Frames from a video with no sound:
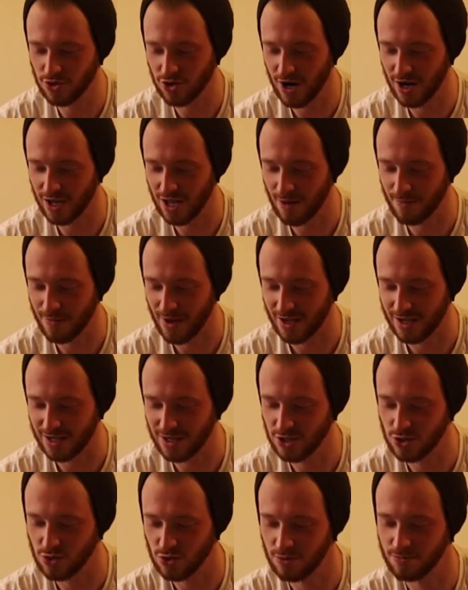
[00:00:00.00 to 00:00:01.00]
to try and get back
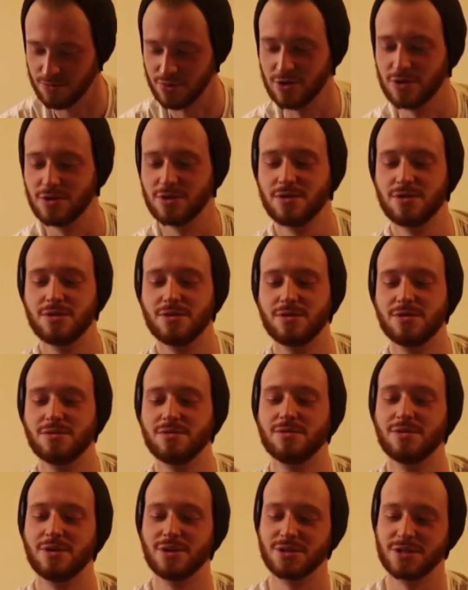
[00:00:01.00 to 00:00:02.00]
into it, but
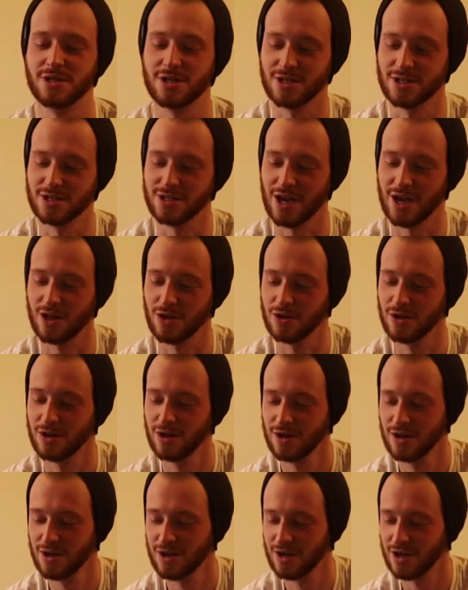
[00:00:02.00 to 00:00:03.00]
as you can tell,
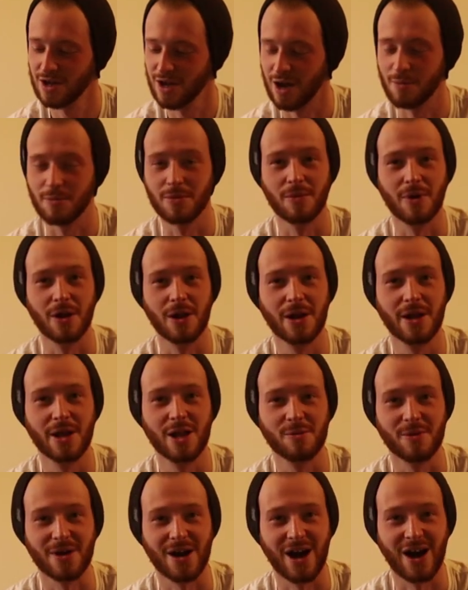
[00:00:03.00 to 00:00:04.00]
I'm a
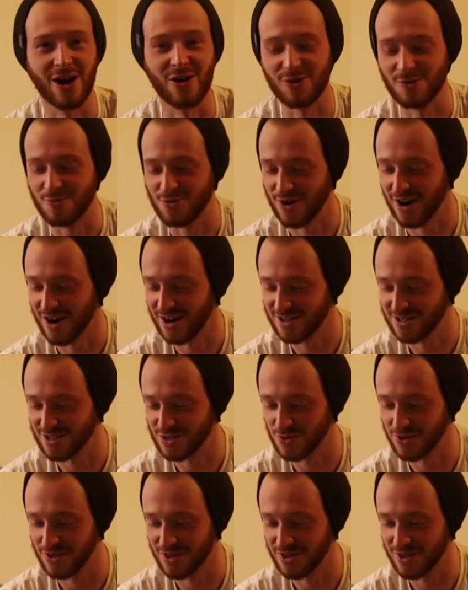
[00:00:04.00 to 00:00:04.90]
little bit out of practice